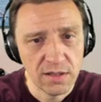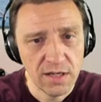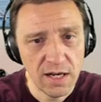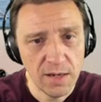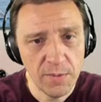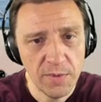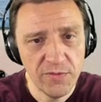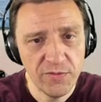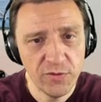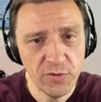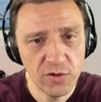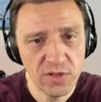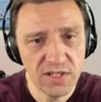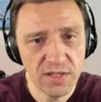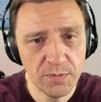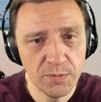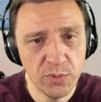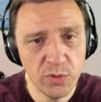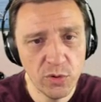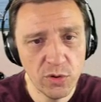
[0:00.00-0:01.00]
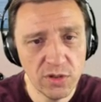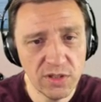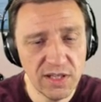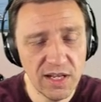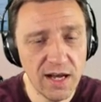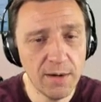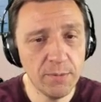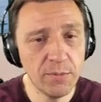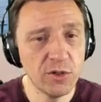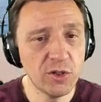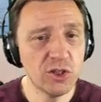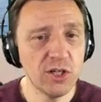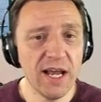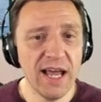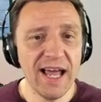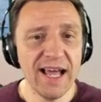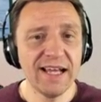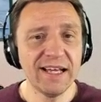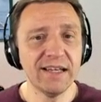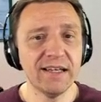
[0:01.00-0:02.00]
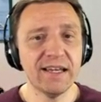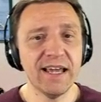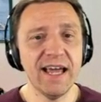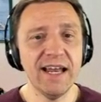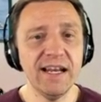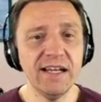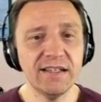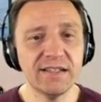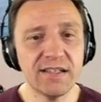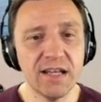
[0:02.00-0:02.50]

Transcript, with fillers: Coming for support. Lumberjack getting